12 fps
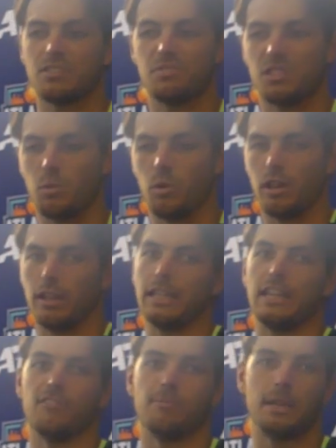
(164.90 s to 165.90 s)
didn't want to
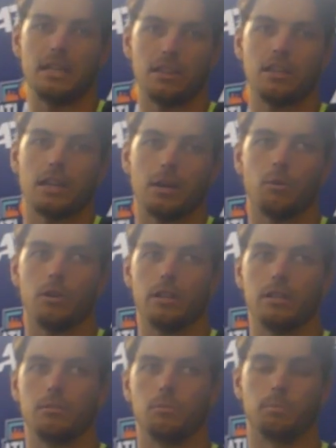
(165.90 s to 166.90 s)
like, give him anything. I
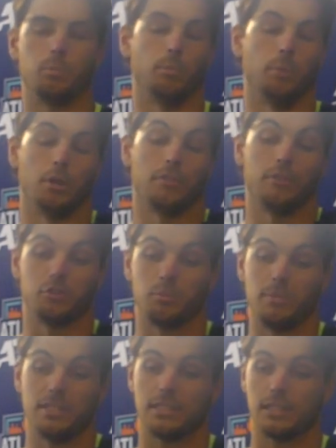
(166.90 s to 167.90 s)
wanted, both of us were
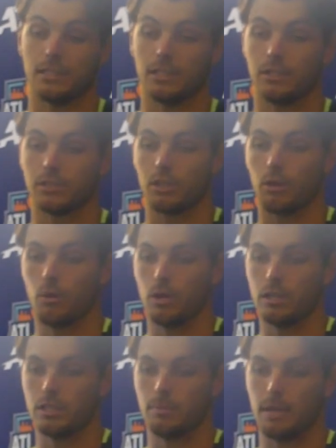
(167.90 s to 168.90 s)
missing a ton, so I
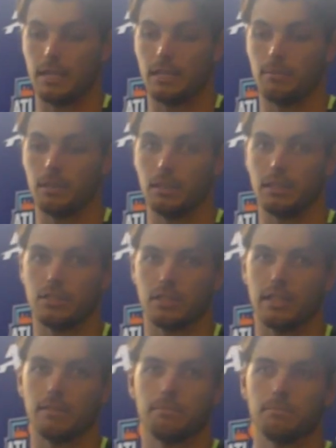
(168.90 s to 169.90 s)
wanted to make him at least
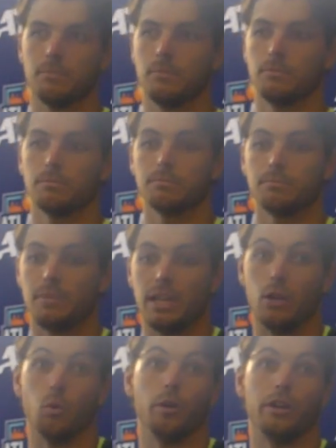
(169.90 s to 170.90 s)
like
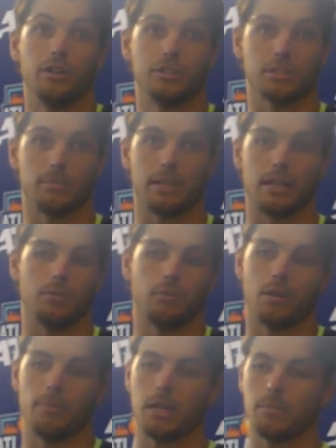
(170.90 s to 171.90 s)
hit a winner or something. Yeah. I
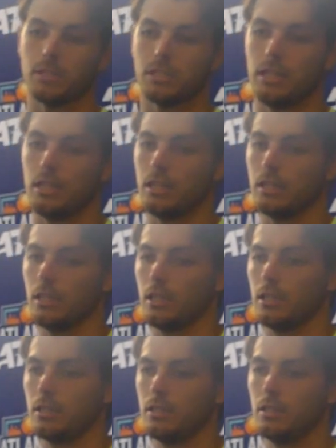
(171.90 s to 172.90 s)
not make a
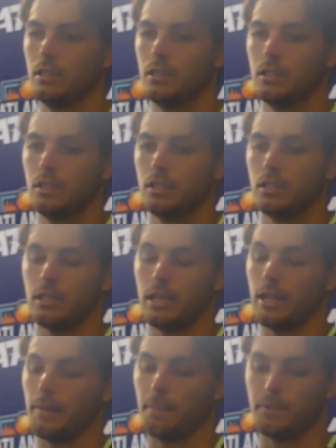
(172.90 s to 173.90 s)
mistake
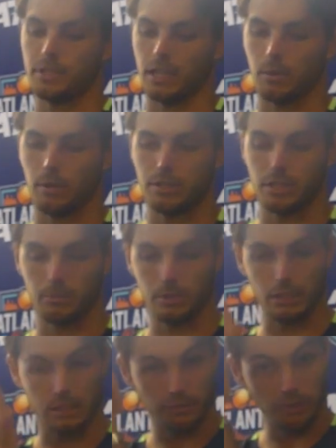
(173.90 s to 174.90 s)
yeah, the second one was able
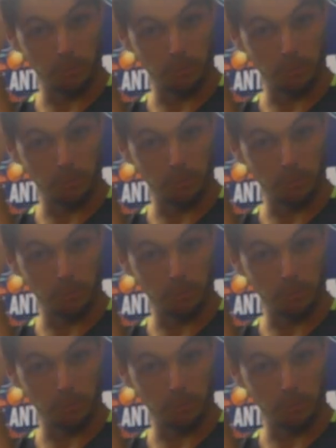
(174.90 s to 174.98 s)
to get the free